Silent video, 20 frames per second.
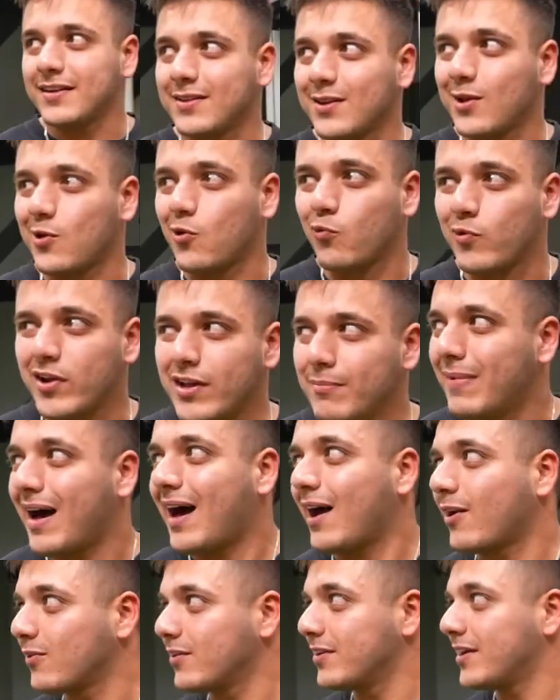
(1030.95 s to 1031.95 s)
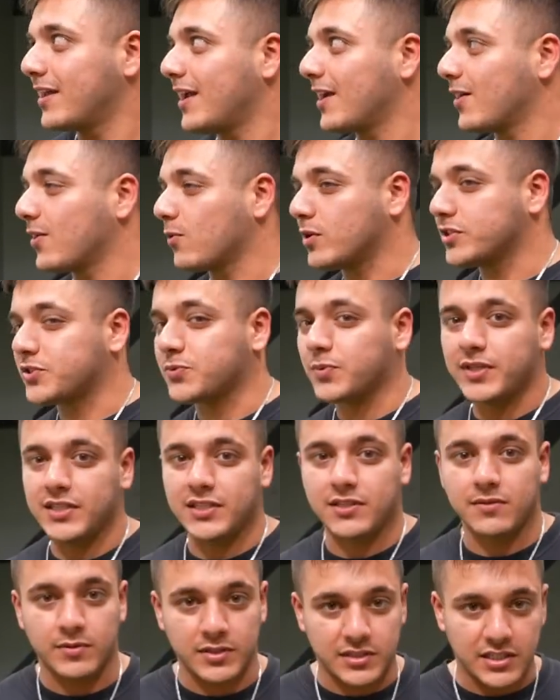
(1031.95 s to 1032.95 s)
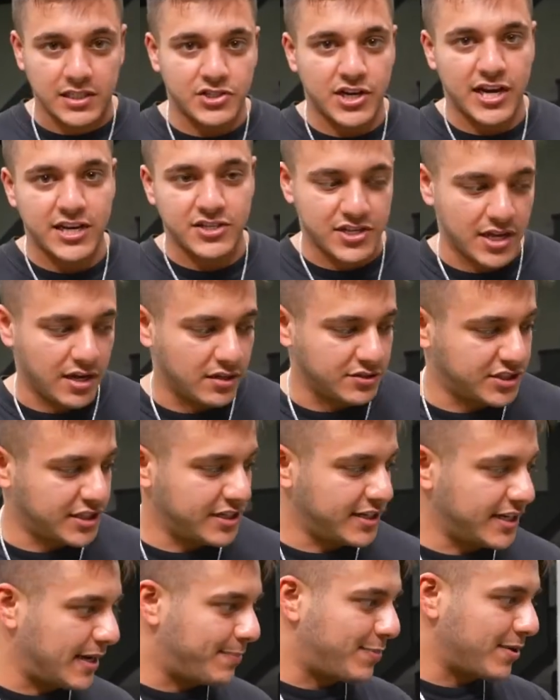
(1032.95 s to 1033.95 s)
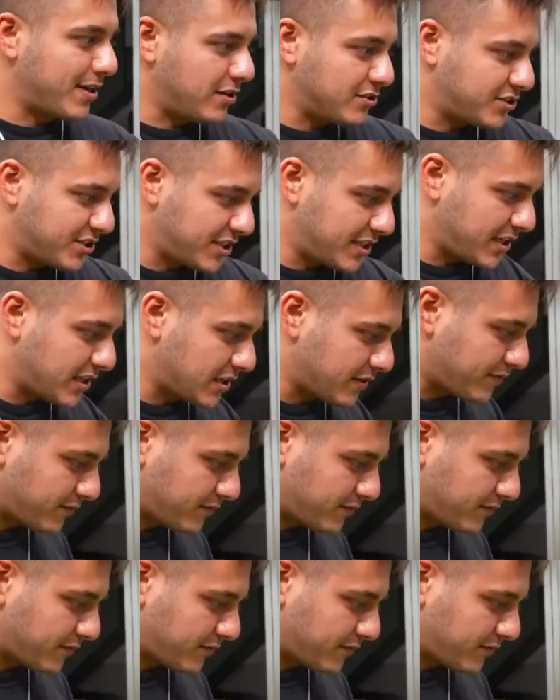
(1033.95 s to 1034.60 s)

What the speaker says: a little remodel in here once I changed to LGND. I put LGND on the